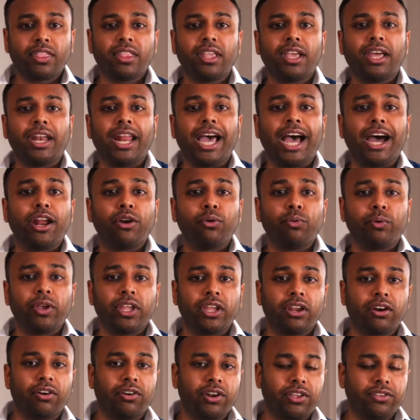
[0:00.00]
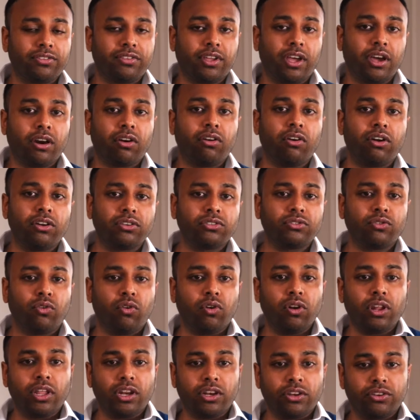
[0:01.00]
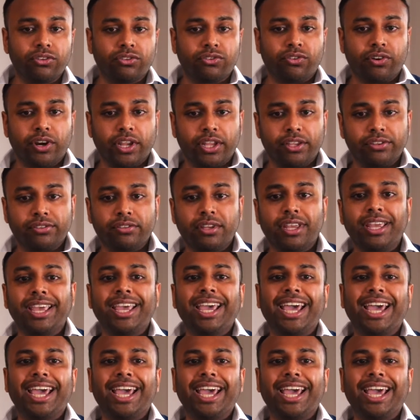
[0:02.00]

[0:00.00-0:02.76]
And how do we increase that across all industries?